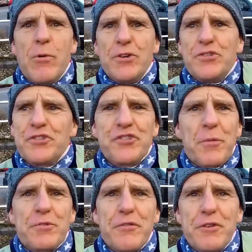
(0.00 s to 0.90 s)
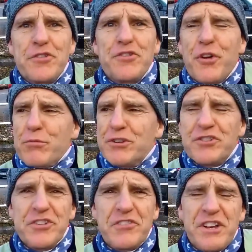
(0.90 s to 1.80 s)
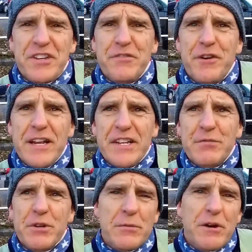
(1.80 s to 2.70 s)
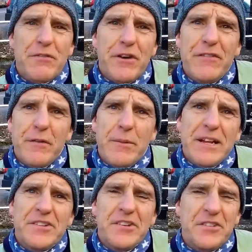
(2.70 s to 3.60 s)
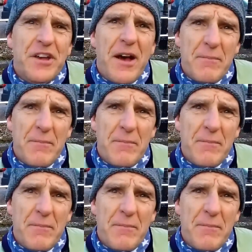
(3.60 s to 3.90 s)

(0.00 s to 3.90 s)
I just stopped off at Stockbridge in the Test Valley. It's one of my favourite places down